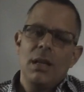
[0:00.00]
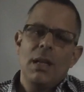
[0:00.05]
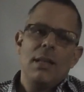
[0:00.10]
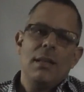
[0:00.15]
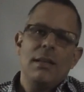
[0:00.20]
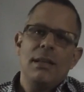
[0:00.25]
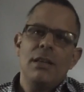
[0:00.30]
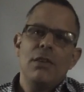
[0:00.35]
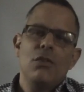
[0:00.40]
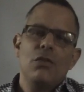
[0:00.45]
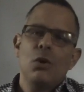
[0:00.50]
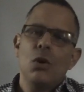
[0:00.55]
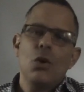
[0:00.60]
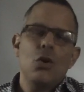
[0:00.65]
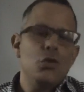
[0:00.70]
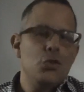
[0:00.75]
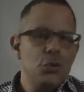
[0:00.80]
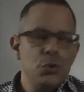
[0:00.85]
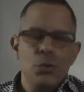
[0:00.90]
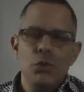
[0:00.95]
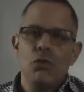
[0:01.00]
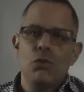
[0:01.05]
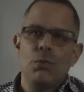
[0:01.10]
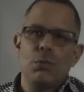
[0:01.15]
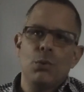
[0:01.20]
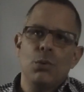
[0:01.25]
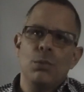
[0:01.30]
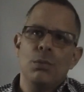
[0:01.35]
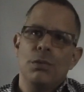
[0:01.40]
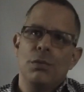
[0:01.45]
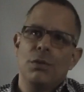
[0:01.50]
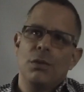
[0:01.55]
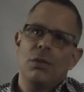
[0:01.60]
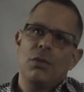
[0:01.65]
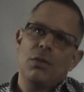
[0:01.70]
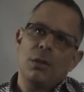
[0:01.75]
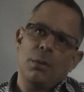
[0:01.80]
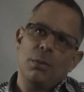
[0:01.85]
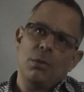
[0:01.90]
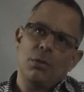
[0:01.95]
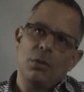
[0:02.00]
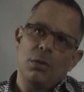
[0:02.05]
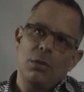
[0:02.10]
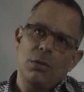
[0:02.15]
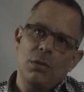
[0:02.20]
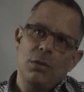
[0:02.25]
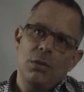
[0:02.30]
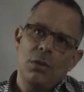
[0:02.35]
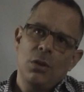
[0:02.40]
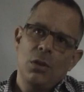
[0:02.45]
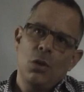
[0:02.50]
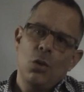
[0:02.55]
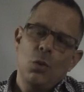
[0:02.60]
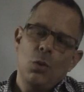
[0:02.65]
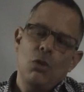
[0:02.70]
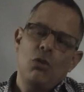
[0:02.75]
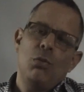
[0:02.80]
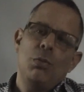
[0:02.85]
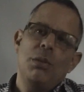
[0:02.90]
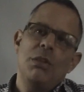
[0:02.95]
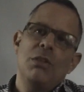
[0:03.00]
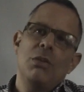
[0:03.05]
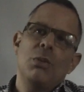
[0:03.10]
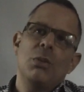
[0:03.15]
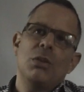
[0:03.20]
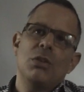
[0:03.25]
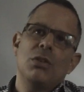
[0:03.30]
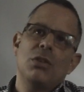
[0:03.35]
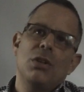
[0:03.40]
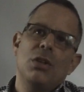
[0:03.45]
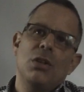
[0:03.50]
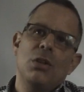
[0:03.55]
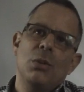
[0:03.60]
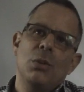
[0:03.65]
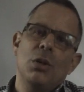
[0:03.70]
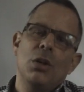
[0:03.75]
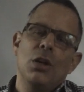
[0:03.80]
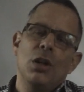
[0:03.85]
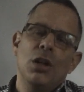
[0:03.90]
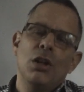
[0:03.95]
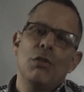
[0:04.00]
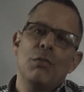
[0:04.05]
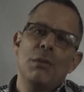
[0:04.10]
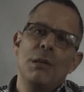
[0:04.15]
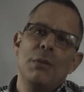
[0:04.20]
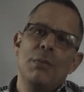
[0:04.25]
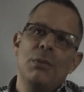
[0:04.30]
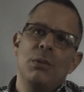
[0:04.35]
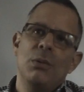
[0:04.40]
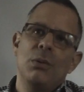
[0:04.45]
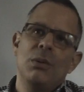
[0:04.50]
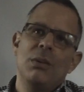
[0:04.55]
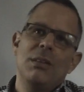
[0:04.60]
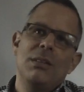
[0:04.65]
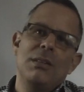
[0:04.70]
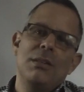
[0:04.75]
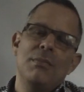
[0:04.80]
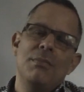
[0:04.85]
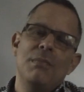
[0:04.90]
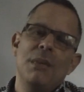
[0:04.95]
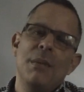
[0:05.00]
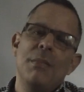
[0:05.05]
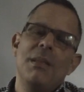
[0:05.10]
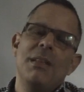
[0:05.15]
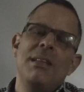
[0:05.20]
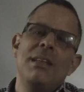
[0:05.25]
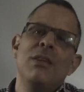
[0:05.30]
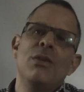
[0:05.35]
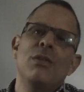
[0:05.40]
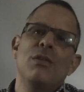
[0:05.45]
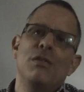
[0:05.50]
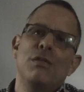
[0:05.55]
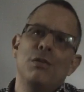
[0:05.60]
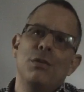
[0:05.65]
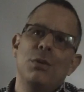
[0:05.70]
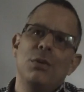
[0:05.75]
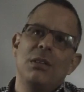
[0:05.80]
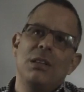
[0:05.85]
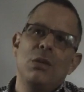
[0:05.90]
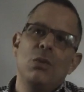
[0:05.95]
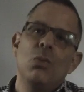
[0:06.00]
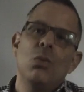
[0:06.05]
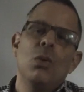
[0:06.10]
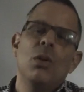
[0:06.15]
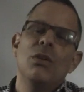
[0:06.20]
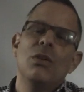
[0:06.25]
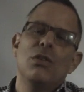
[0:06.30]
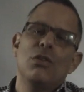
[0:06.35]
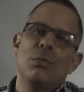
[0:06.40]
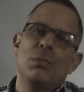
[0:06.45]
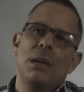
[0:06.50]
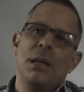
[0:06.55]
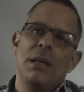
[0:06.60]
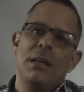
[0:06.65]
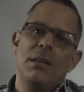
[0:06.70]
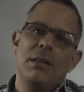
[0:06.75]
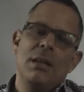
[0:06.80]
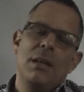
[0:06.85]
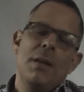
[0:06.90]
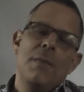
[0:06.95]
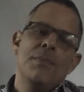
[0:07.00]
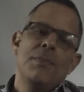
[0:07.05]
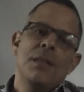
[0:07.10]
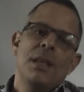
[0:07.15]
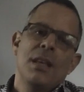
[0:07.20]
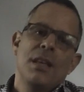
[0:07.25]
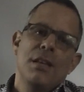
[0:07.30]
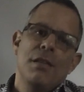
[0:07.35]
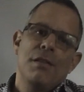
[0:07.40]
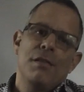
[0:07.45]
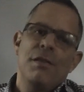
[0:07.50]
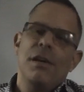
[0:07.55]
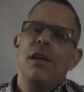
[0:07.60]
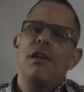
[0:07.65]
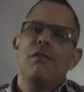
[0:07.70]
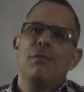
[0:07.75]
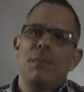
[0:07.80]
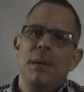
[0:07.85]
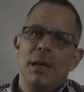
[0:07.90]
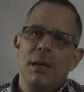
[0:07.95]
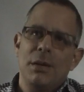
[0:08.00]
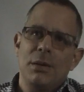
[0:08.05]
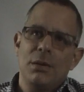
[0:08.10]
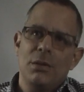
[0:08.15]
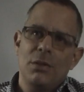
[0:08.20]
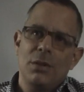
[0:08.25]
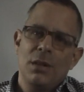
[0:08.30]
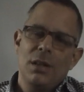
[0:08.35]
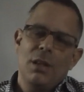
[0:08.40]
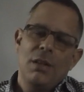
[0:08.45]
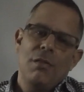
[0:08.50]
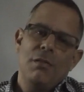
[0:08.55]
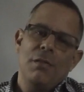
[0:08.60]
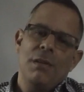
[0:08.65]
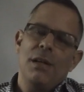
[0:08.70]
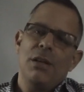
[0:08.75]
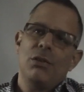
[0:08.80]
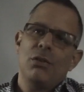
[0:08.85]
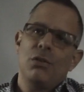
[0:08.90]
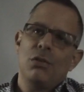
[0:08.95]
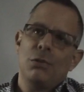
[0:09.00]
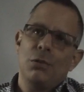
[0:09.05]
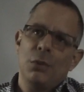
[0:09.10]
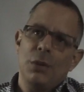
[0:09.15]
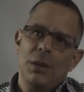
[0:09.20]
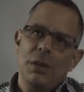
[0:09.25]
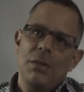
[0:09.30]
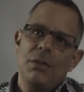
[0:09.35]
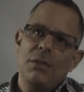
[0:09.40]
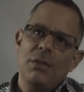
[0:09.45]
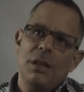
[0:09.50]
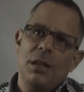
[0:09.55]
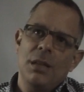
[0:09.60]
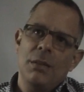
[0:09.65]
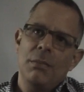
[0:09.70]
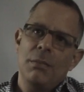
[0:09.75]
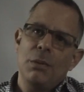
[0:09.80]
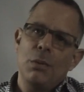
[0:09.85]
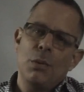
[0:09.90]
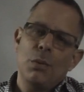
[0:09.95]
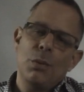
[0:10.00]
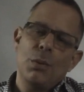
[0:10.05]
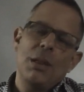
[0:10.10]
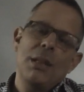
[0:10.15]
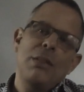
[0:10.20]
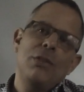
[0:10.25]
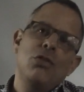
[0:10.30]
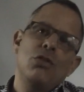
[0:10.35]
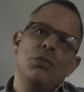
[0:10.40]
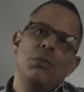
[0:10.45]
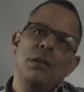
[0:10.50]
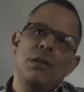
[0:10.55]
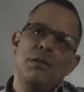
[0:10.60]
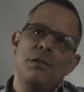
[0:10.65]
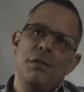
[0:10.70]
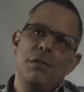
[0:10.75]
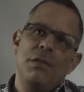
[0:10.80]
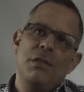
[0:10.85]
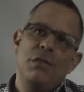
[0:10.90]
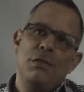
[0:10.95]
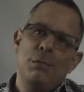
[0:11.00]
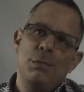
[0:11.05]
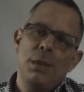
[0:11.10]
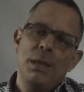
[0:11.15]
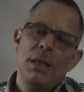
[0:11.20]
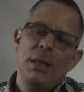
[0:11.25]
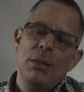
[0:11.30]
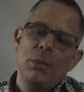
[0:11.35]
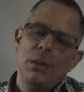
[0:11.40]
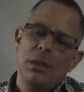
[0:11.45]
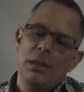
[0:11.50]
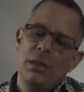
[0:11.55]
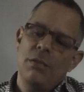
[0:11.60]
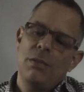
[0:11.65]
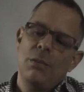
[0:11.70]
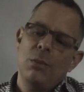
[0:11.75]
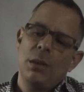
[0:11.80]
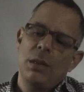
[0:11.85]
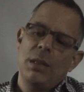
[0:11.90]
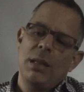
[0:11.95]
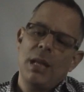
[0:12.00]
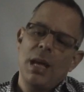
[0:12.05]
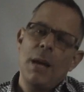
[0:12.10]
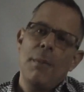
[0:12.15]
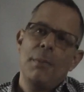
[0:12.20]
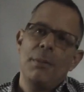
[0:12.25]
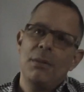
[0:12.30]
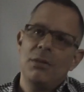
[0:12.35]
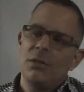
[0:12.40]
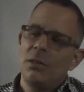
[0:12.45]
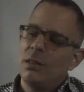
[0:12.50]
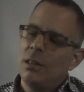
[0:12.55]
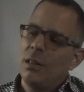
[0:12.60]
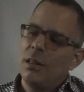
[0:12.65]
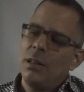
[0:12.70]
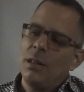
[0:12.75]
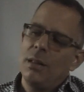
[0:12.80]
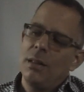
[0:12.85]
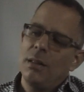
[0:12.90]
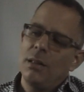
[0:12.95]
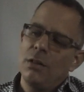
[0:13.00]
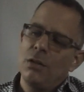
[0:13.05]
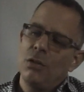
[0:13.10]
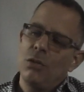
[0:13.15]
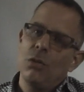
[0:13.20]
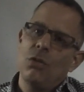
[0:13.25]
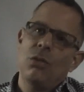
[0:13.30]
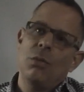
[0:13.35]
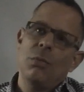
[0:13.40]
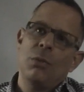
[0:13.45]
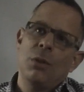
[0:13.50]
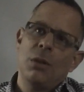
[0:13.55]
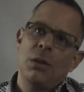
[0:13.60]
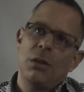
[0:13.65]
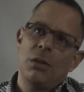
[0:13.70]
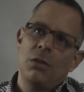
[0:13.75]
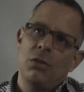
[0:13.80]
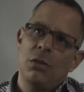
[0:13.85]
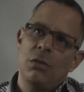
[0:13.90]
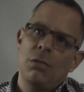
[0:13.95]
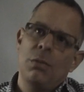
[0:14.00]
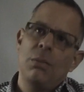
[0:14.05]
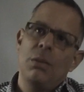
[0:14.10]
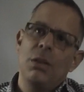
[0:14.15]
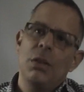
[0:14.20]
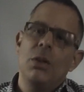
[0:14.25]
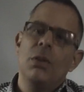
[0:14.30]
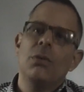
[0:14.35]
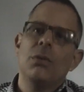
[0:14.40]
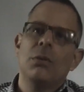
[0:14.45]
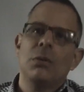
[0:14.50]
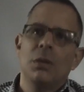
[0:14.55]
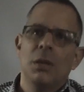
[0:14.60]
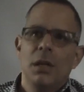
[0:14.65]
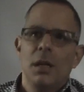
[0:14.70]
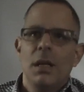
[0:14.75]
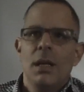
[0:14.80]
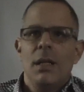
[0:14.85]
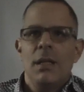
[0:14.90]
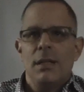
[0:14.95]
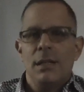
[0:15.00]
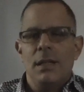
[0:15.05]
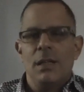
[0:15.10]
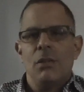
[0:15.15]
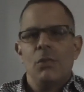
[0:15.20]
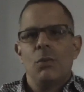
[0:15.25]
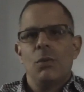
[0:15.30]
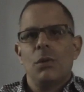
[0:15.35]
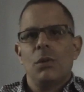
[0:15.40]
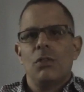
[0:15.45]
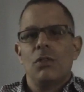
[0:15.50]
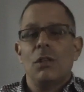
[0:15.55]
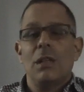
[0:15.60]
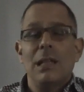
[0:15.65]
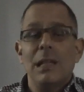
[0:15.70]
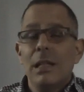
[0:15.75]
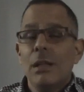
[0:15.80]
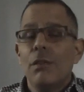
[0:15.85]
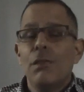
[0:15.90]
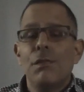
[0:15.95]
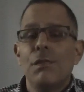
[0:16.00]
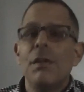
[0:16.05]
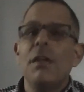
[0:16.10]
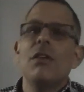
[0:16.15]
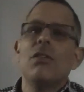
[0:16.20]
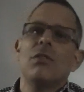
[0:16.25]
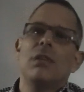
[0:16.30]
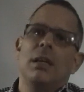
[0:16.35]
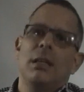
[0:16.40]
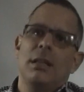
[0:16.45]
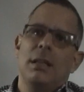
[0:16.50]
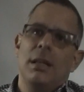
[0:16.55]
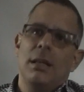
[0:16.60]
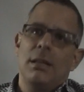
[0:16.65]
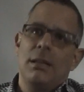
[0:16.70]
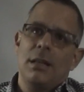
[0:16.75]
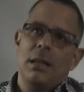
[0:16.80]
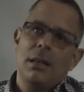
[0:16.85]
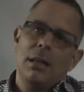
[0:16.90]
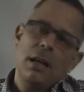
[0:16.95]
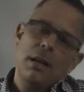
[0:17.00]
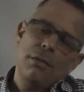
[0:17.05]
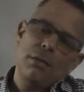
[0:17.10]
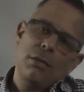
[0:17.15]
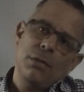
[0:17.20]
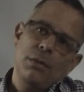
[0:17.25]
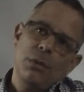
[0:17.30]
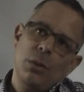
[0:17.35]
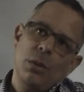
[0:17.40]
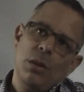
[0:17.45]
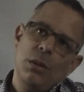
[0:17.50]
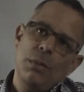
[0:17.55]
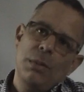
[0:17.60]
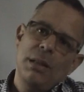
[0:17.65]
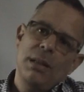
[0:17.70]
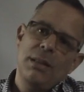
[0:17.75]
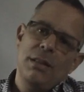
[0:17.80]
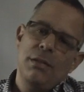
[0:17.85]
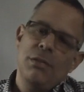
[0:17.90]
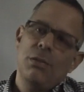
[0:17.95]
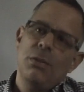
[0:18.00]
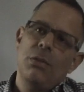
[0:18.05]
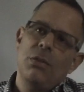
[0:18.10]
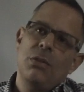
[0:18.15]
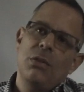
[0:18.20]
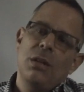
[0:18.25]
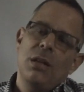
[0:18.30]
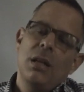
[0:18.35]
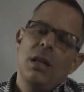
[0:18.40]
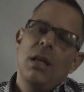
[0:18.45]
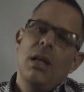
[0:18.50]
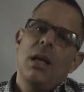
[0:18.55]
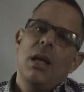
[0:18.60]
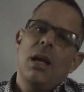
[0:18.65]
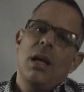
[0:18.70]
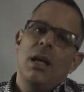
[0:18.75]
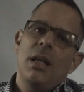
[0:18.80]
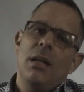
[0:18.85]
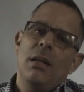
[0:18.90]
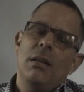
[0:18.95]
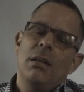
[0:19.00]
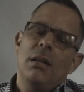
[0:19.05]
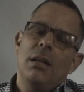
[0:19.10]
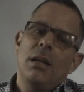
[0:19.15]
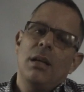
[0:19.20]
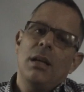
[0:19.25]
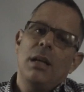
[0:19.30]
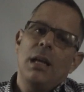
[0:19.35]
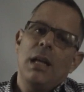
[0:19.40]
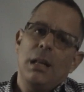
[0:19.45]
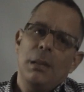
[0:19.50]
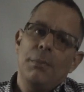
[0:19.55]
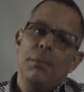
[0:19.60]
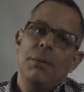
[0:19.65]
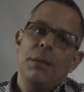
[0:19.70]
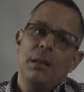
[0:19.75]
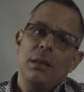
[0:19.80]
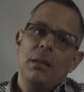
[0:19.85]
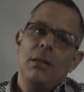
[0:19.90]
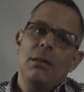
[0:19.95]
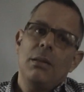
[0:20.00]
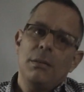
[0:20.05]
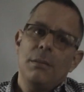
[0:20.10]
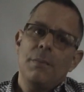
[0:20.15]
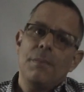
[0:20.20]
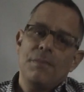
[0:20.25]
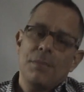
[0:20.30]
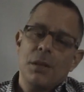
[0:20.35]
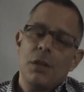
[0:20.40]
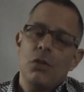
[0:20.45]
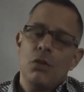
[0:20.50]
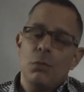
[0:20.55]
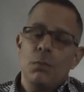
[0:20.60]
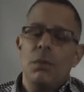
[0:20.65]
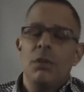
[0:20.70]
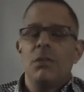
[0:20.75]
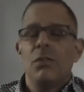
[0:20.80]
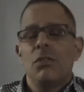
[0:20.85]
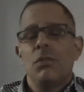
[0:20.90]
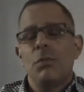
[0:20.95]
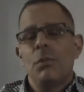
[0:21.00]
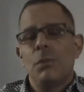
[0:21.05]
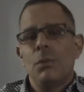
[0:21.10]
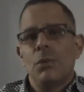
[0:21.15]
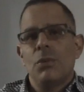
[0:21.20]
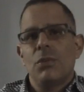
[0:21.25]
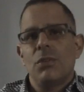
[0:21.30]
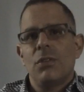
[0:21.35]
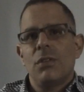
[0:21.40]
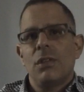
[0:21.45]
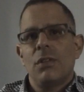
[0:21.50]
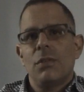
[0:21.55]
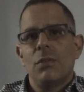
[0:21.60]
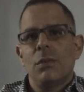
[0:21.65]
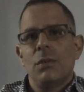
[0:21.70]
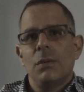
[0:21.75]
they saw a huge boom of consumptions, which means there were a lot of people who maybe didn't want to spend £5 vouchers for airtime. They were ready to spend 50p, and what it happens, they took some market share from the other networks. So little things like that can have quite a big difference, and helping your business to be more successful.